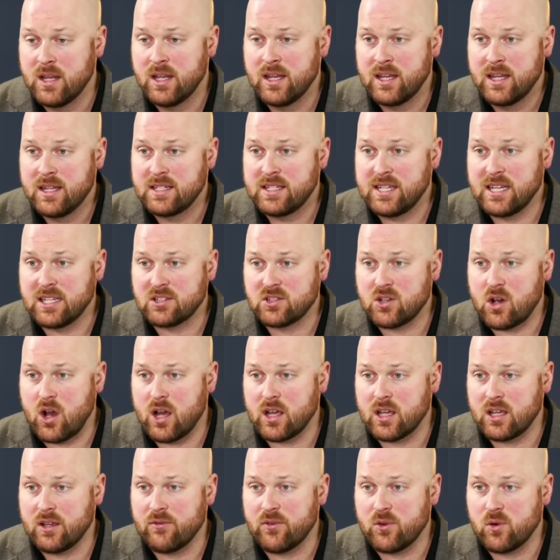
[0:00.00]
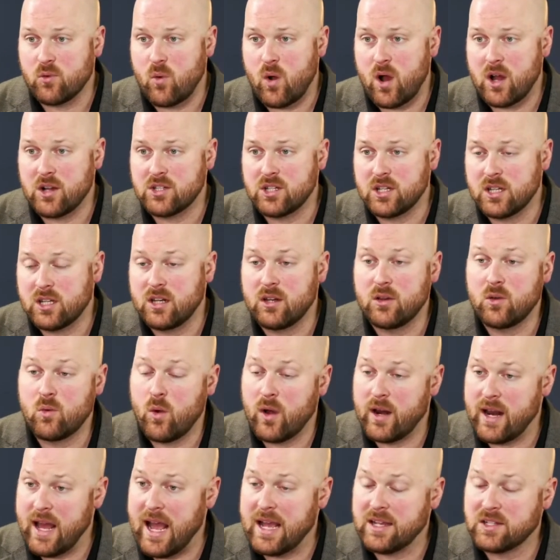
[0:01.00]
TikTok, if you're watching and you
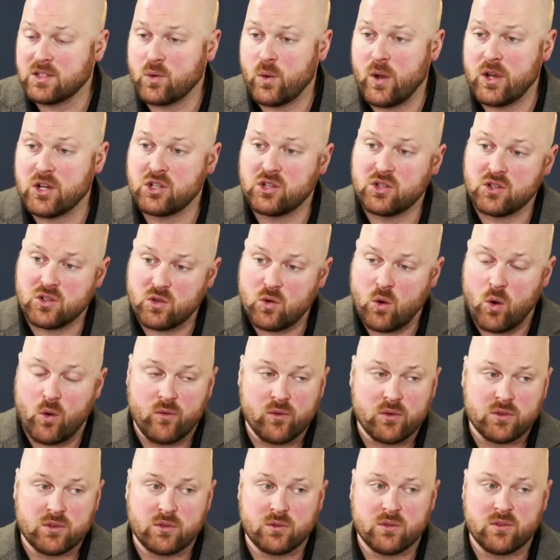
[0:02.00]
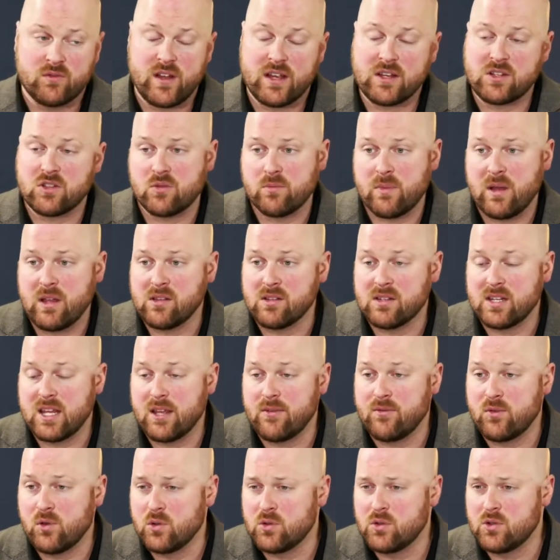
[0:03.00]
want to ask questions, go over to Investor Mel and Dave
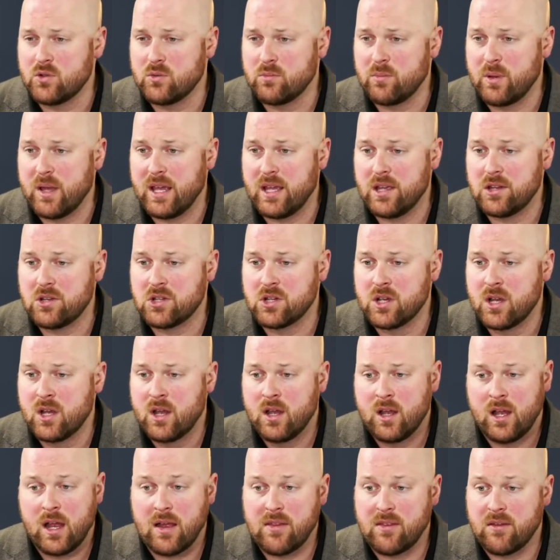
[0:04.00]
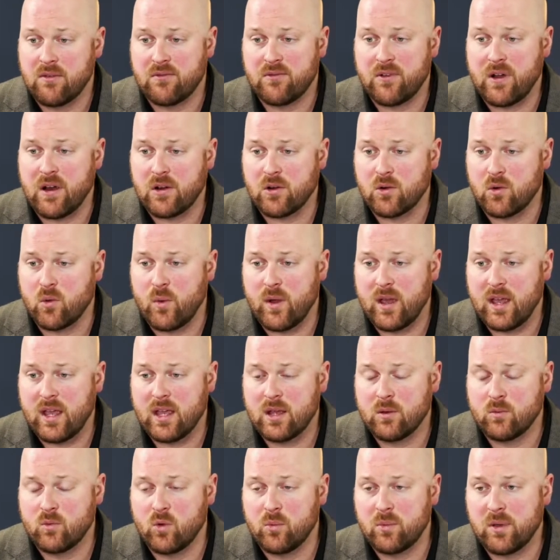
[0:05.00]
YouTube page and then fire away,
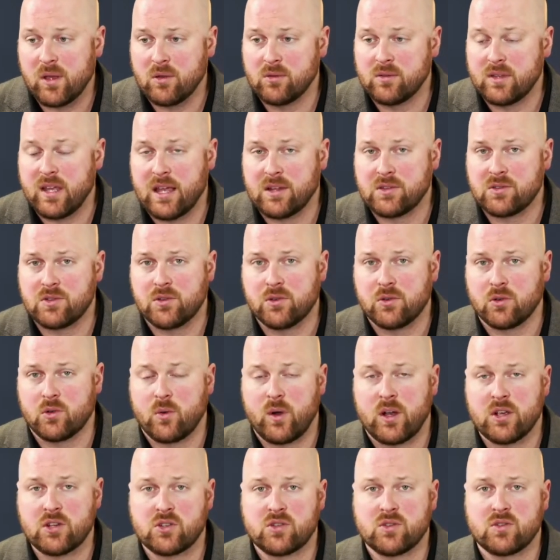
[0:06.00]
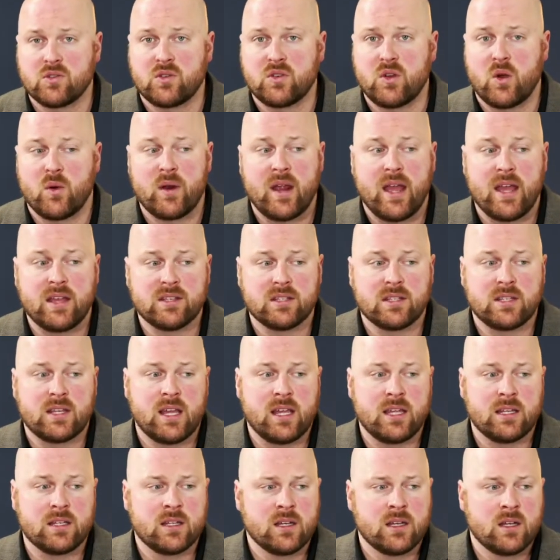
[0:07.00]
and we'll be able to answer your questions, so don't
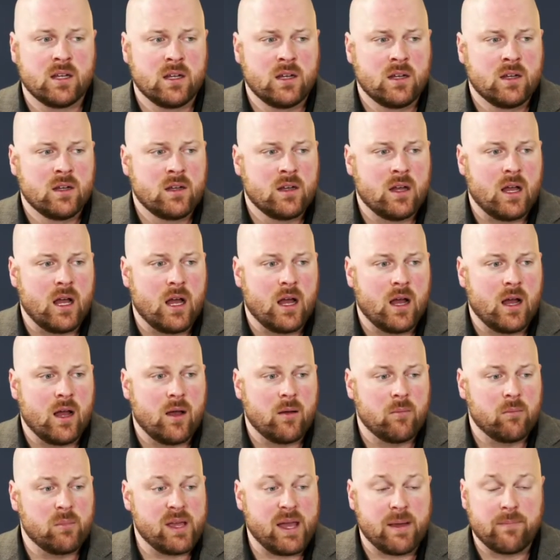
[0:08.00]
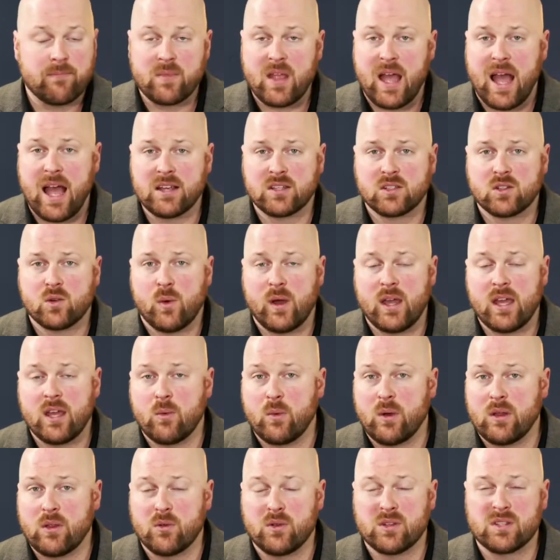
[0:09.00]
hesitate. But yeah, ask away,
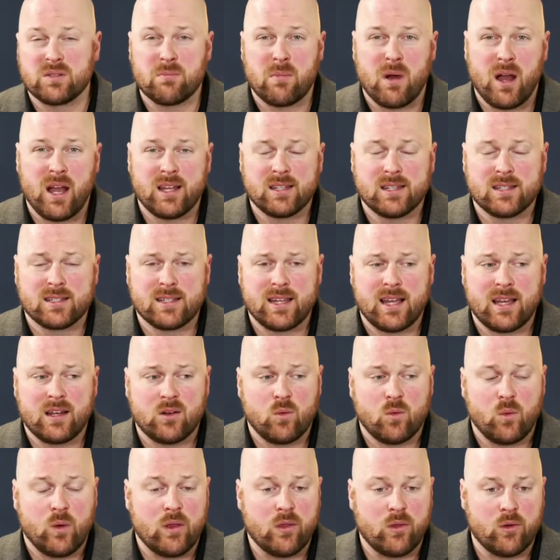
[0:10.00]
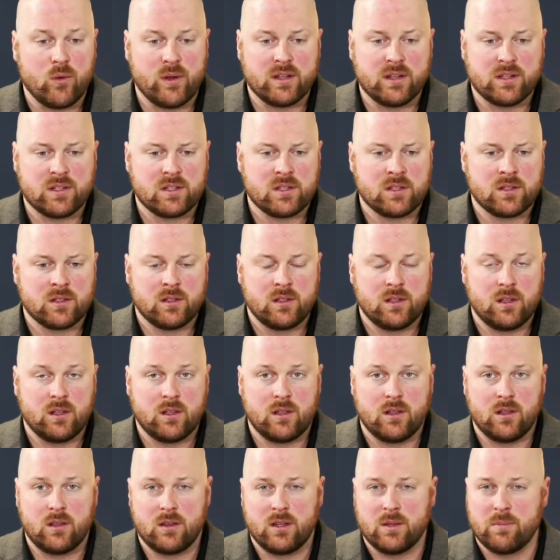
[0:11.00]
whether it's mindset, whether it's
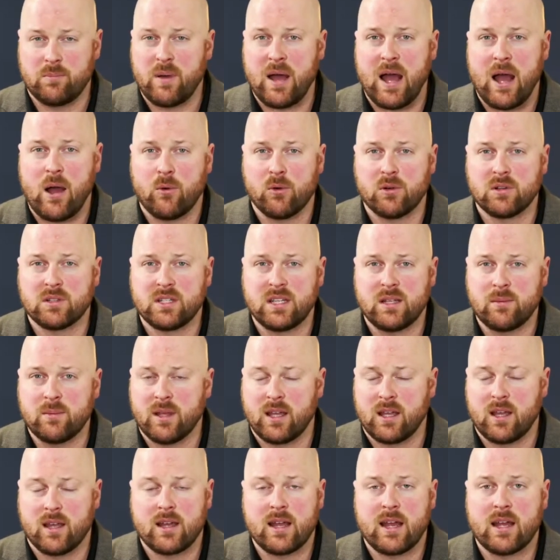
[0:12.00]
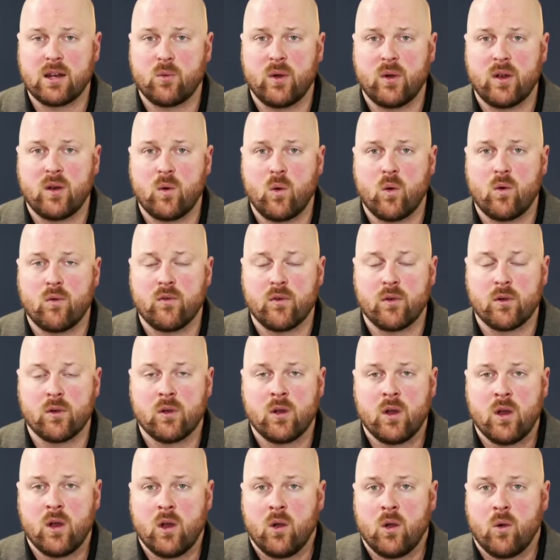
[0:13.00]
the power team like I kind of went over,
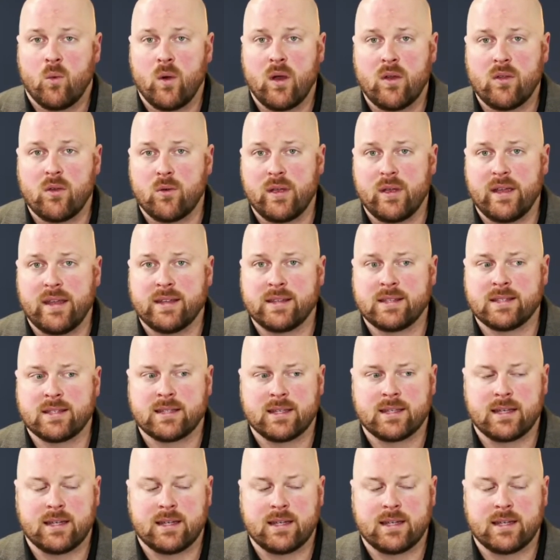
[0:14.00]
whether it's